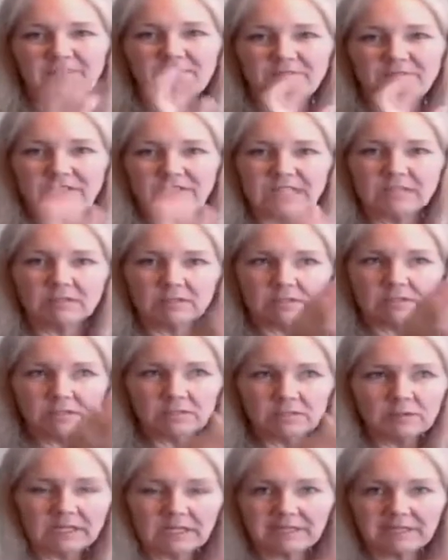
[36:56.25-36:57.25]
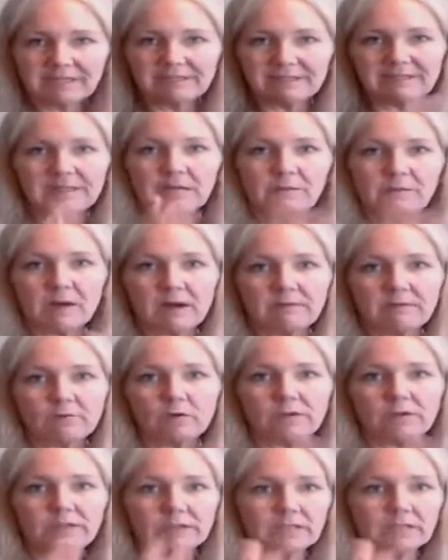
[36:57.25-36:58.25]
feel to it. It doesn't come off where
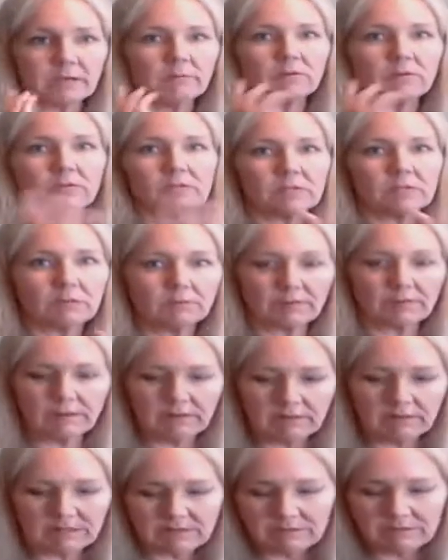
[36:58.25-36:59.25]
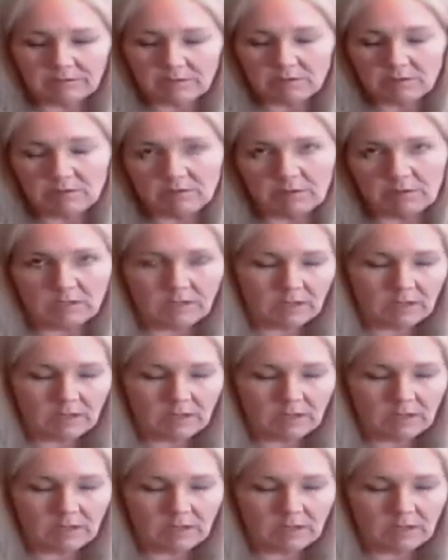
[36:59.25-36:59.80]
the tumbler is completely smooth.